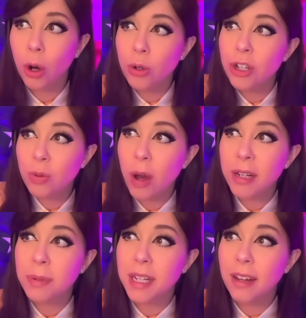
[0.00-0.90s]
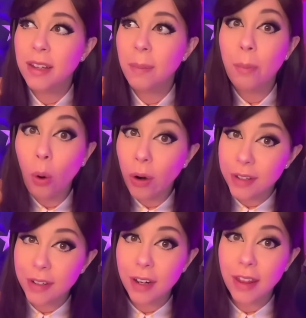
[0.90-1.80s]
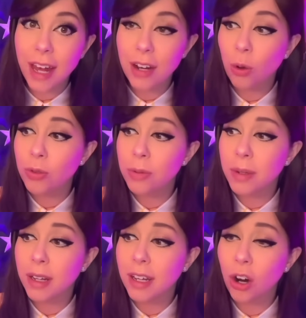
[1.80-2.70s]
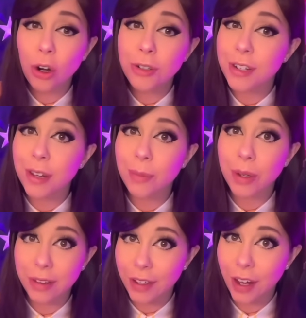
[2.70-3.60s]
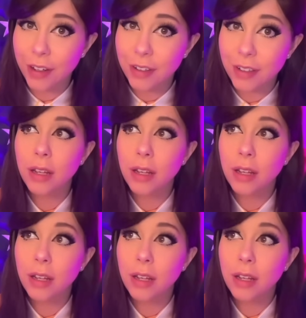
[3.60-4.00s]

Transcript: who just wind up selling them poison that ultimately hurts them in the end.